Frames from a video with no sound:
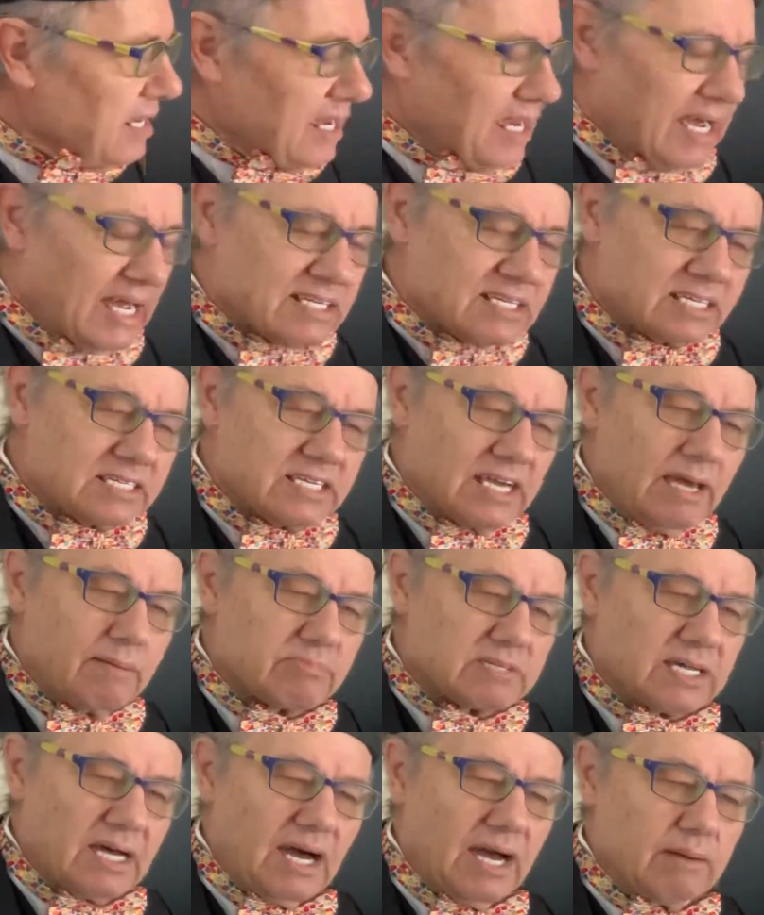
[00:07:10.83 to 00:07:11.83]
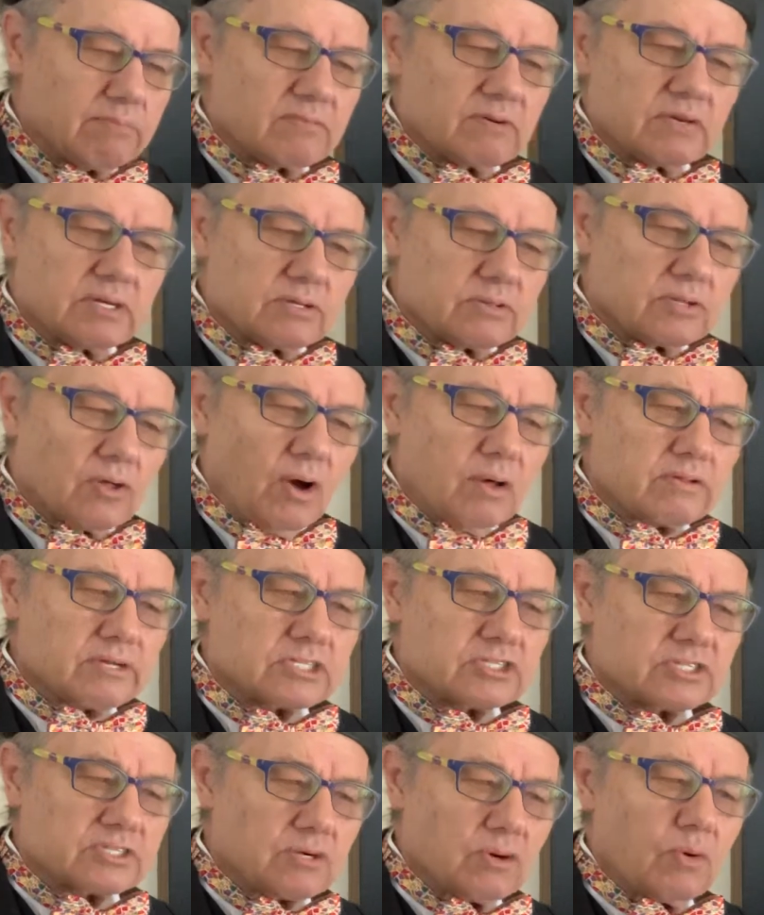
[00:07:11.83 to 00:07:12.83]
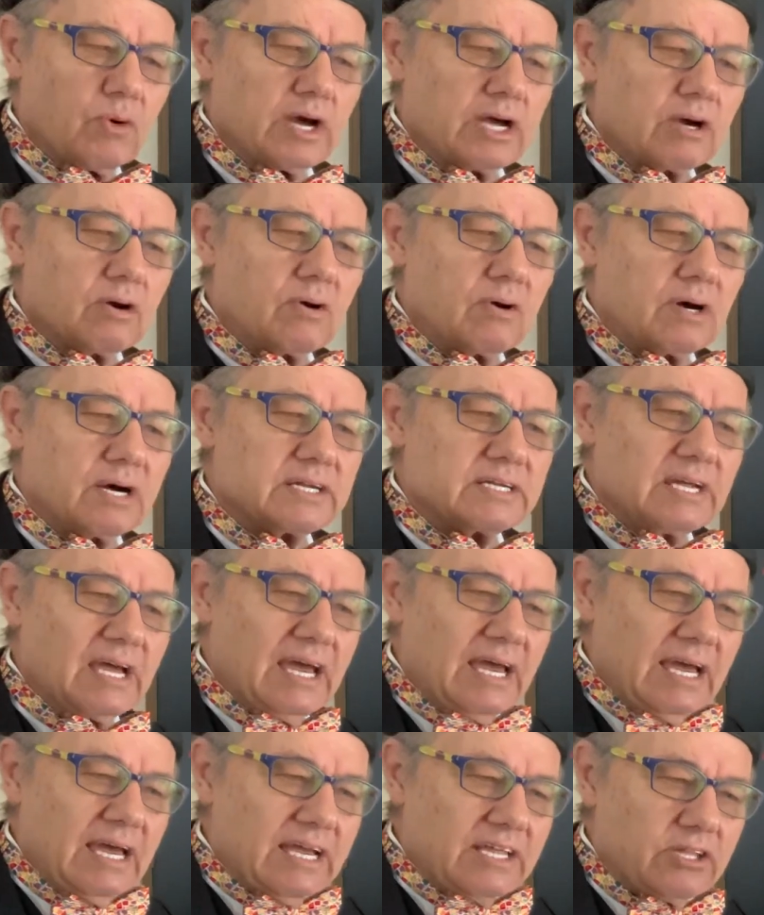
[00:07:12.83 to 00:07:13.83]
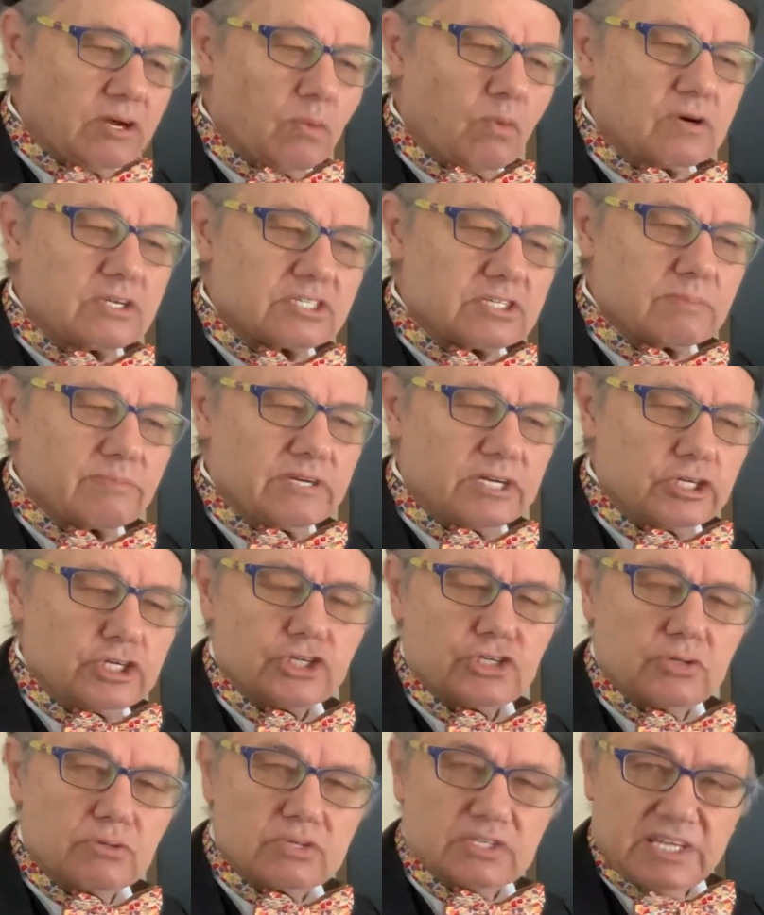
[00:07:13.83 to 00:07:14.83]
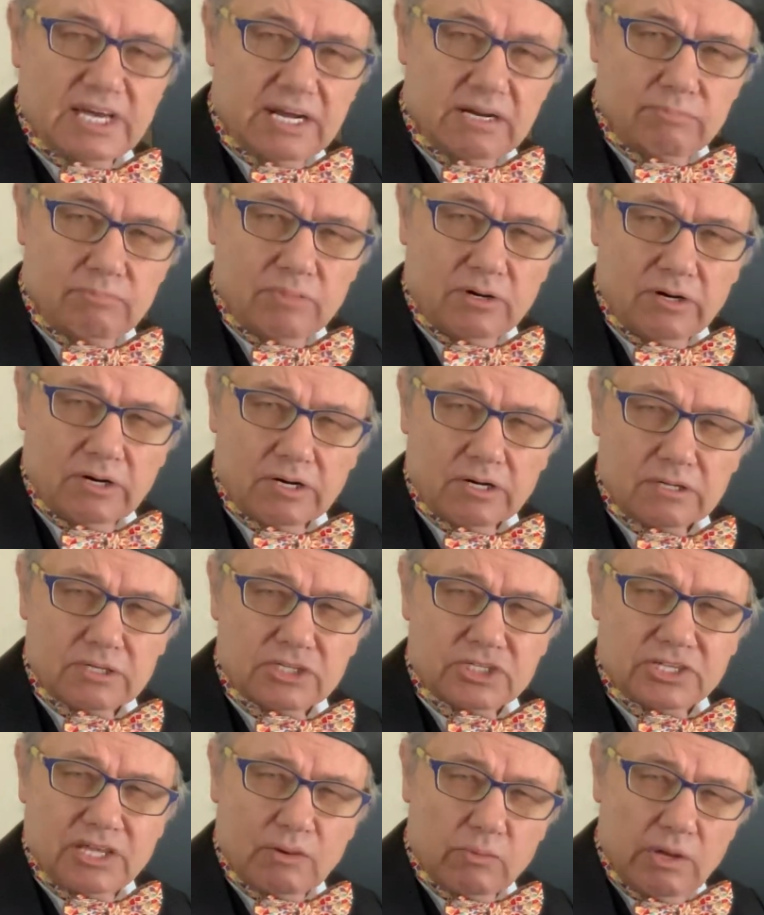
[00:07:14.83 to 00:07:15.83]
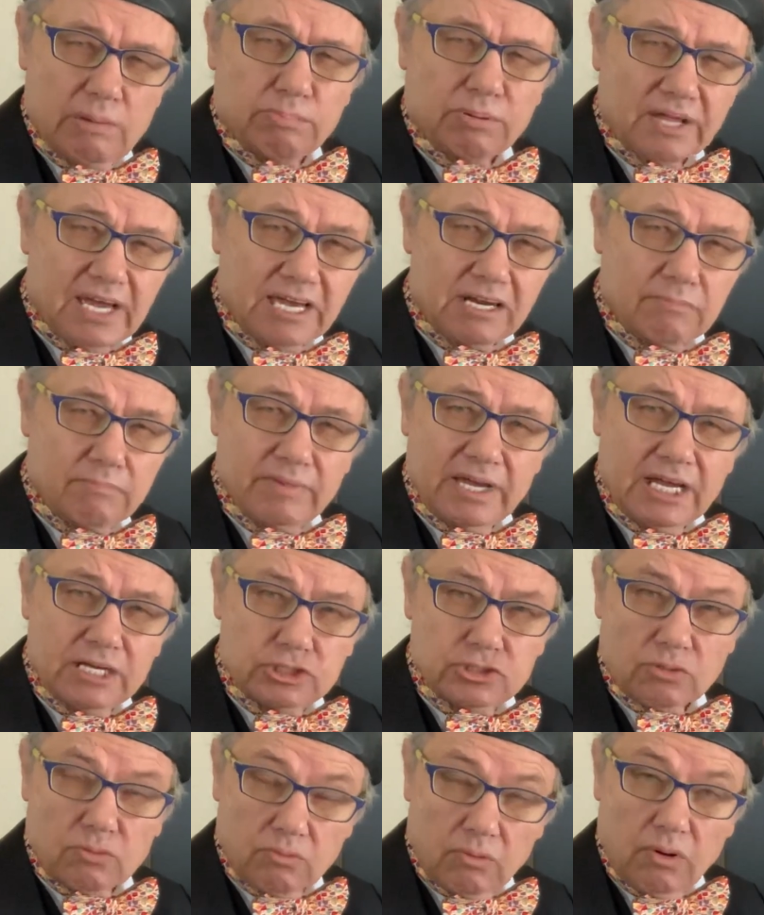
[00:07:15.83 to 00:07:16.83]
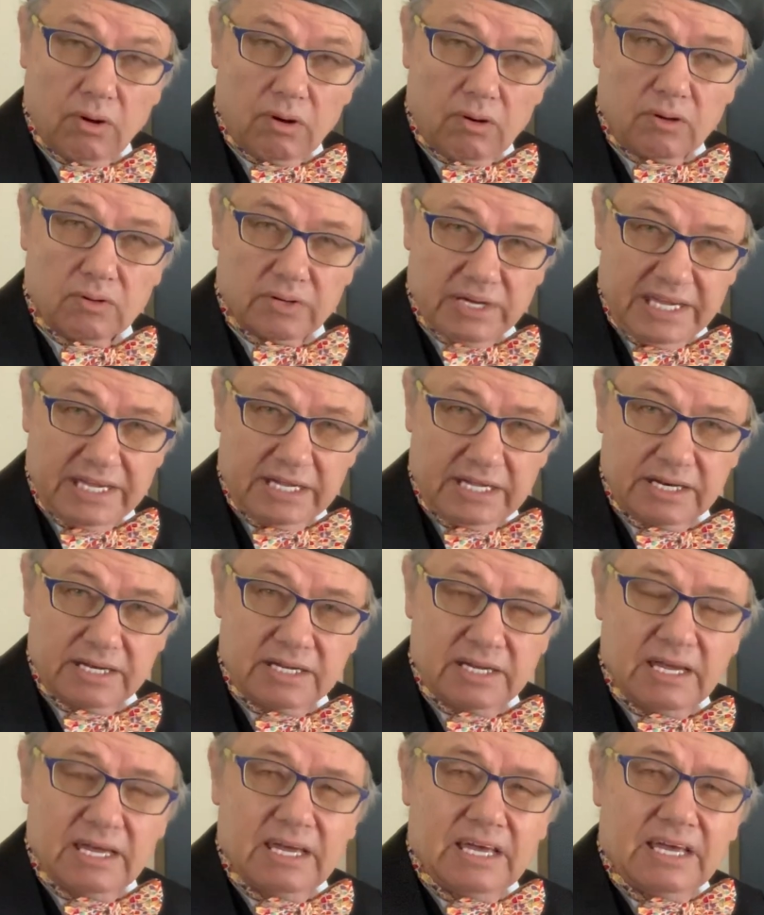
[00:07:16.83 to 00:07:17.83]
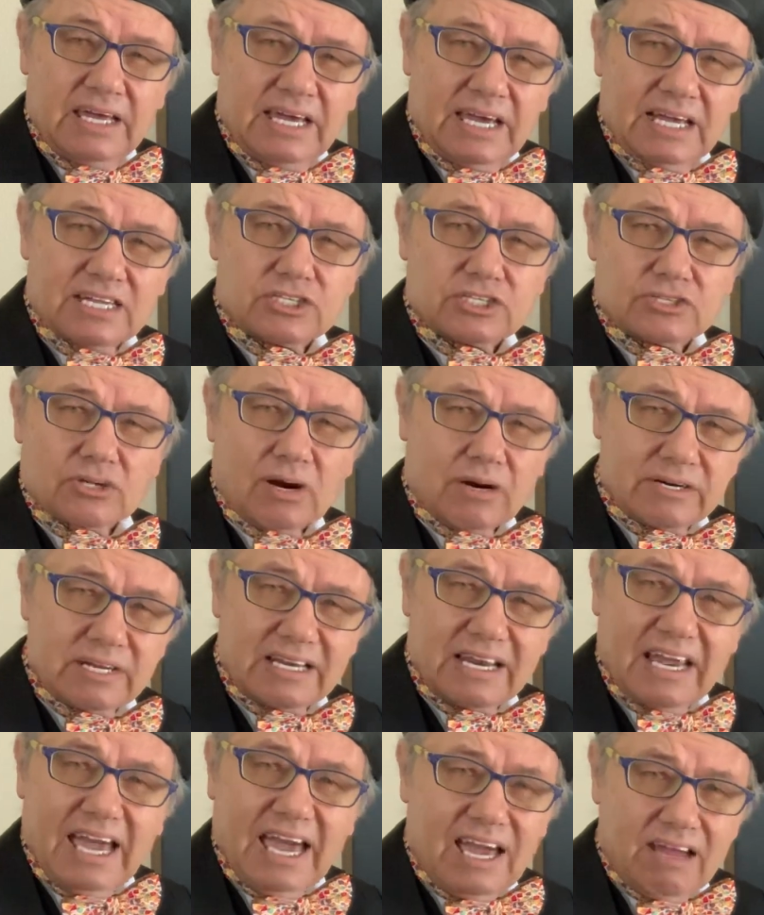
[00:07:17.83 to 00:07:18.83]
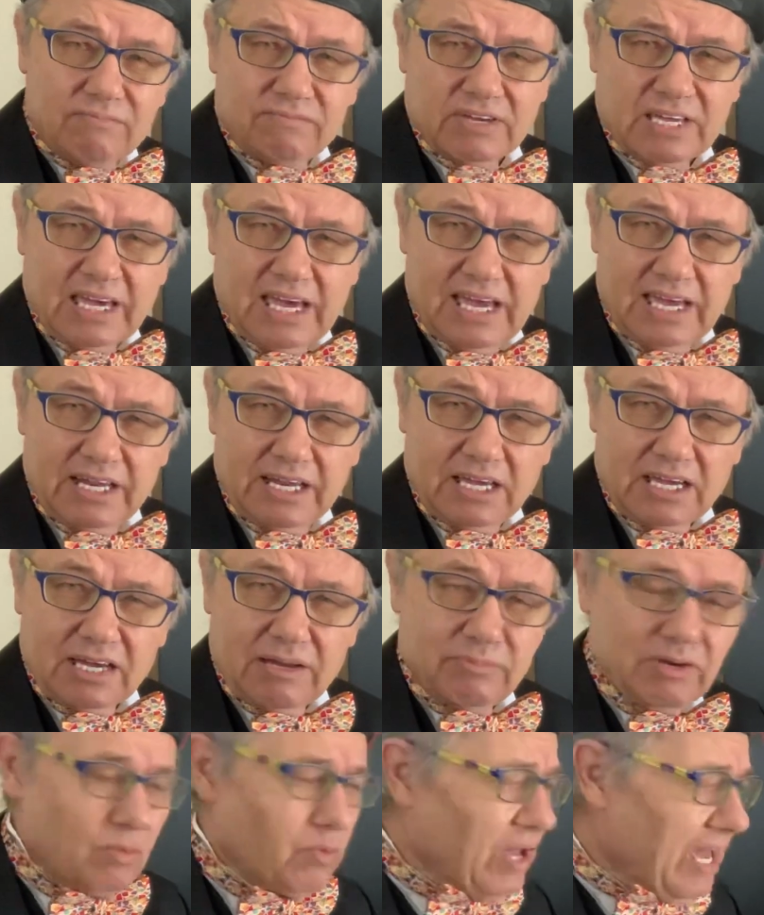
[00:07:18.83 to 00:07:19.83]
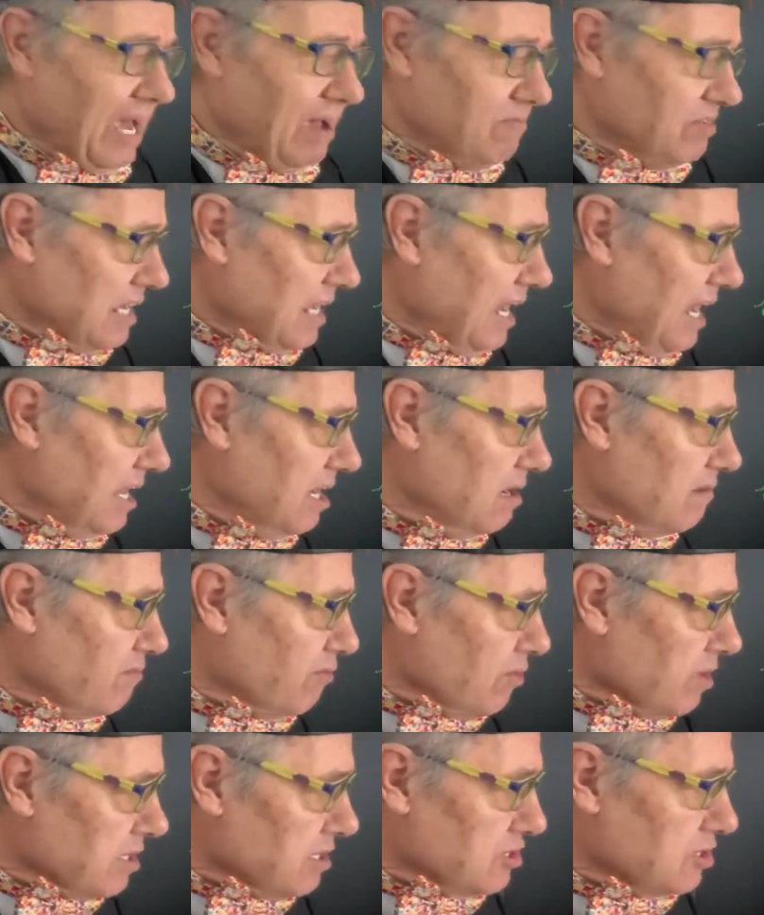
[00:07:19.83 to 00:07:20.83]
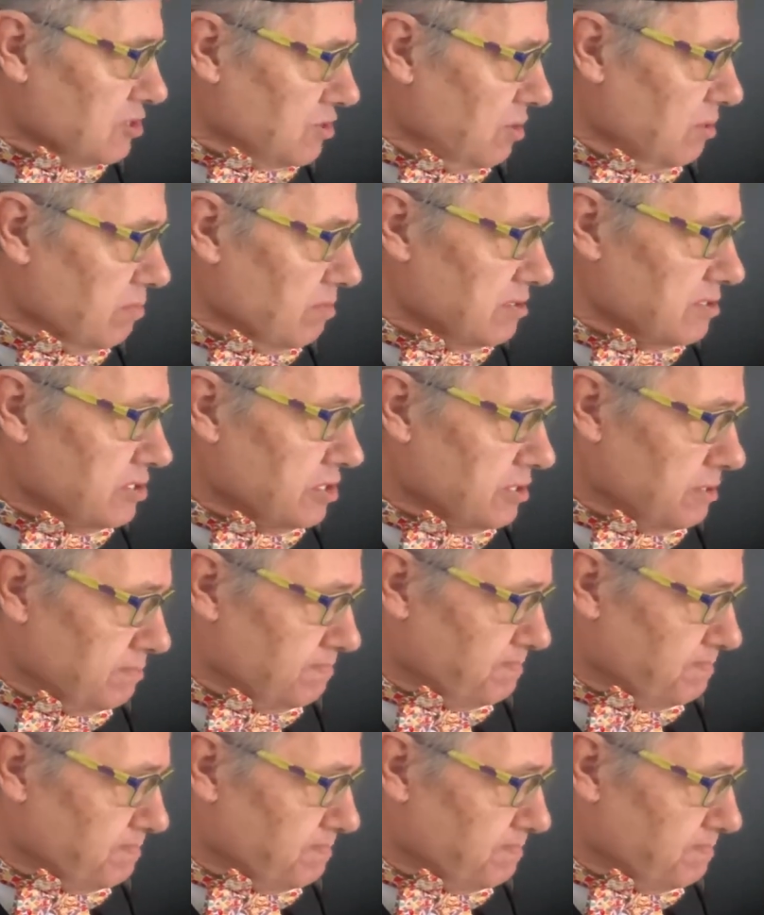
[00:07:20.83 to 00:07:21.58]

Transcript: at the same time all this is going on, there were some issues that emerged that we played a major role in and started advocating. I mean, we advocated for consumers,